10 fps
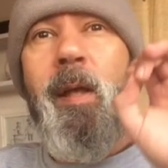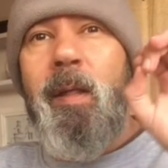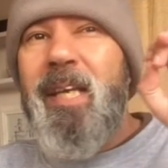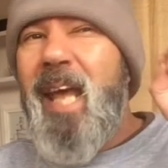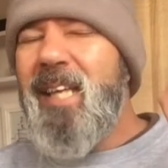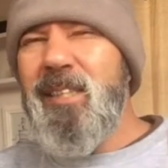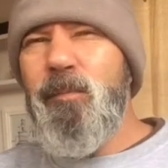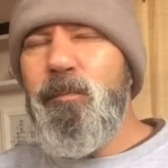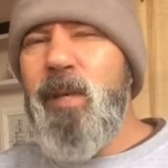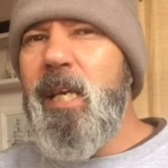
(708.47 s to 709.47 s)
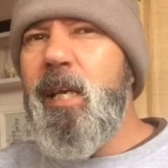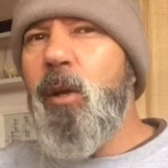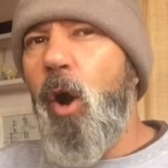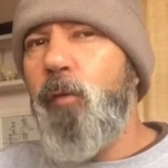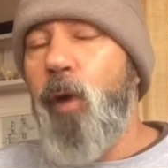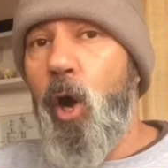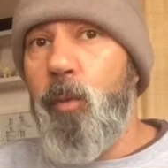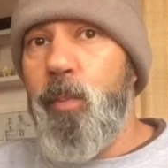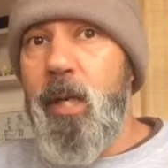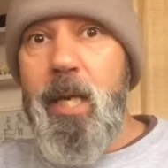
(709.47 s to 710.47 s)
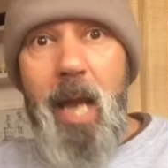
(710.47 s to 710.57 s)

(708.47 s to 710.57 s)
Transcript: It has the feeling of opening